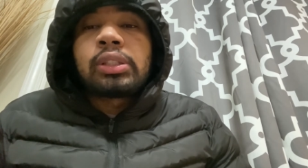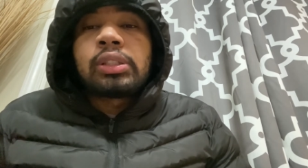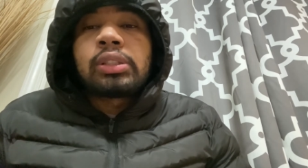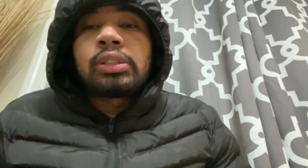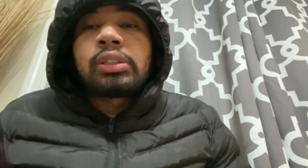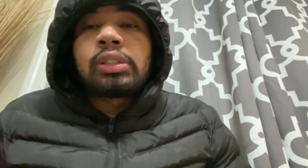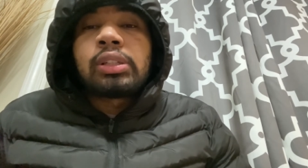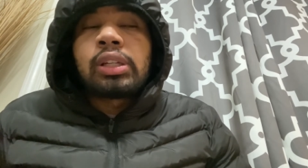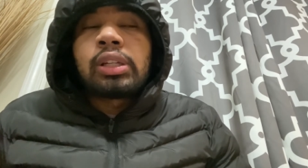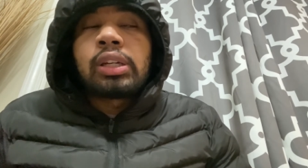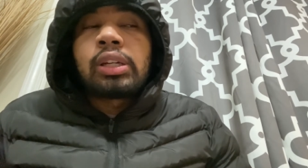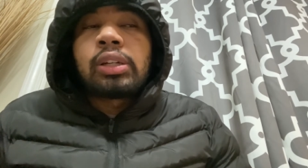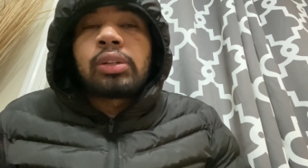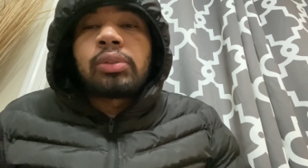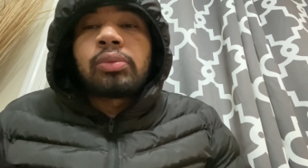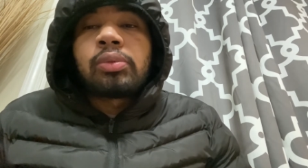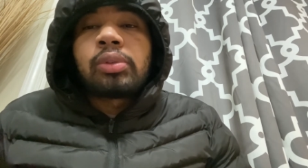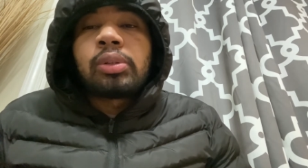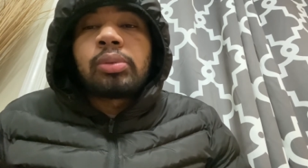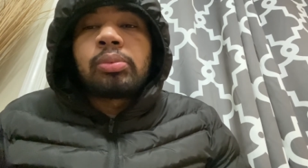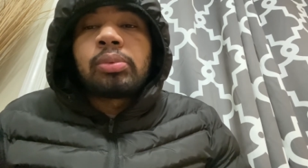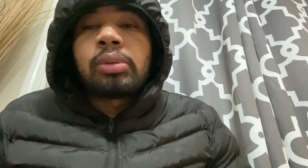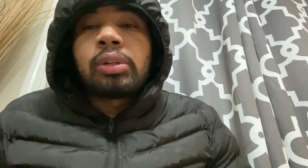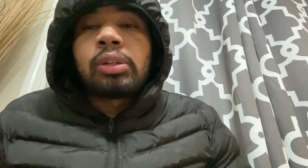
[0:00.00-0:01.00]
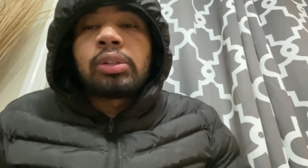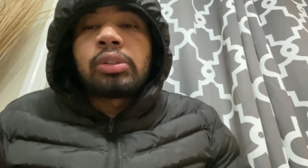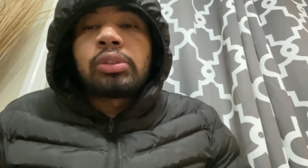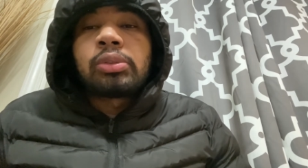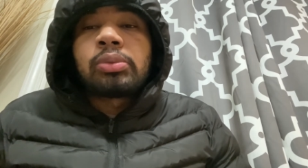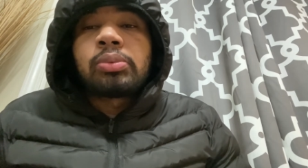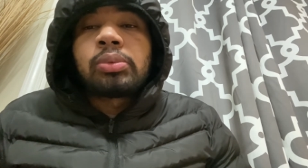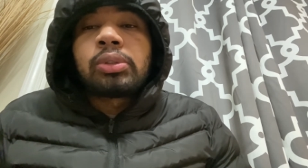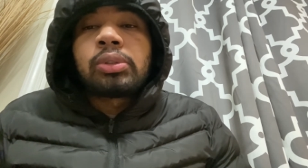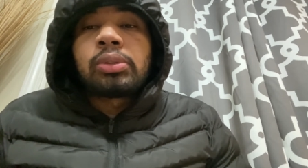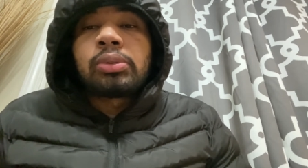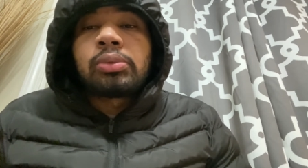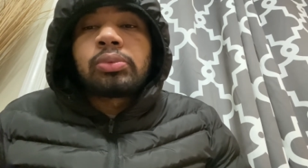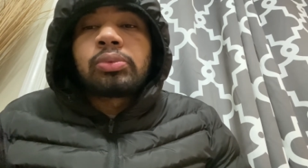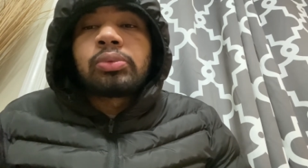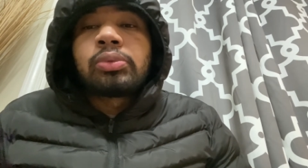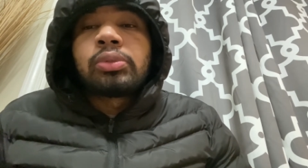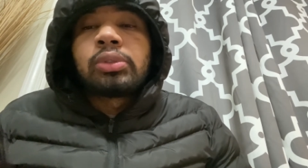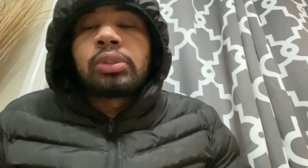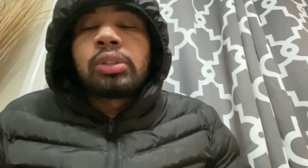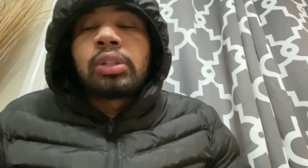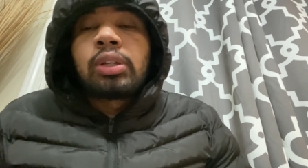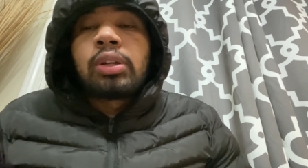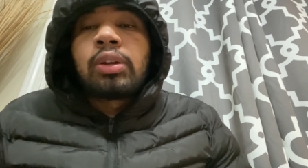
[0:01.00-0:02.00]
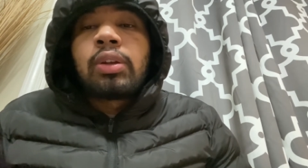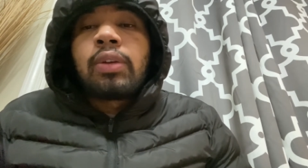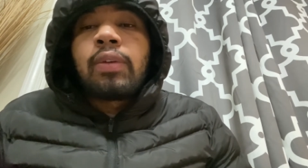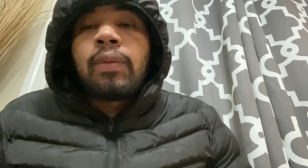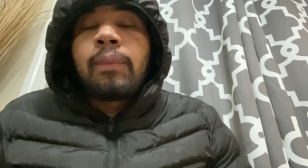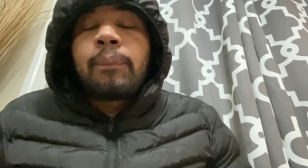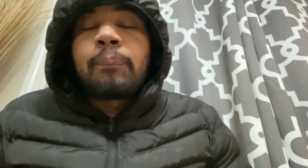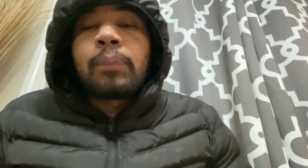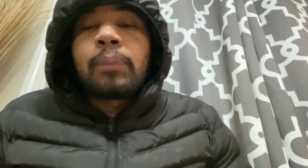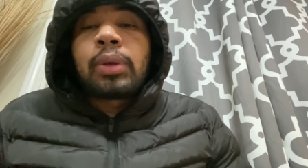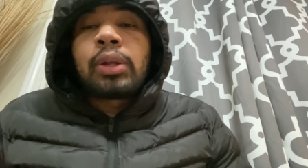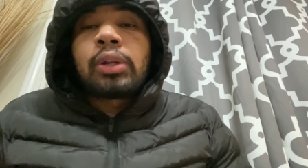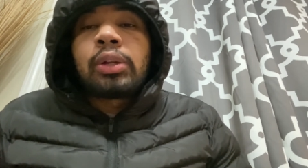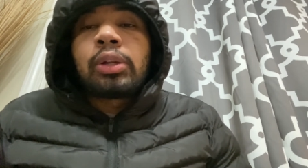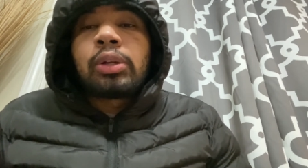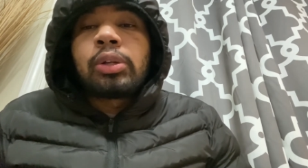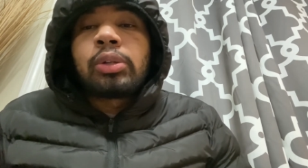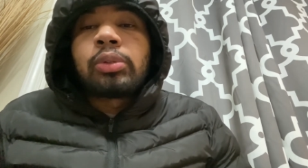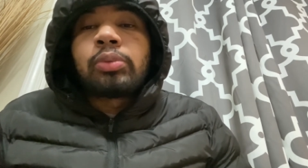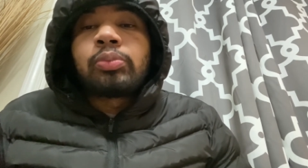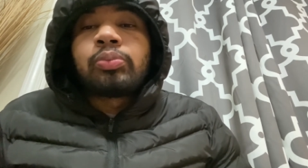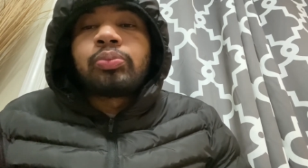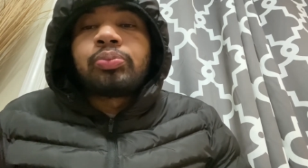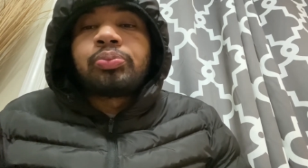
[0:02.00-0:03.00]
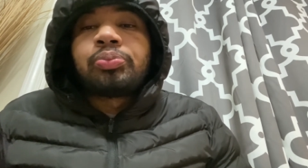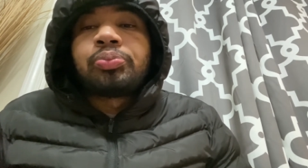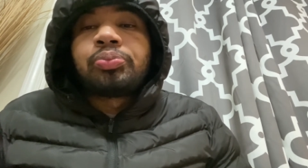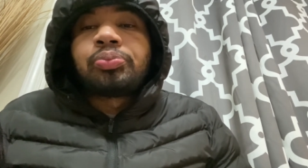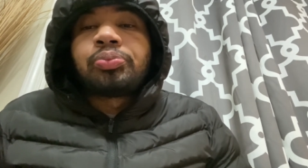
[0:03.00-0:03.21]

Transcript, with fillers: That's a lot of rebounds, bro. But um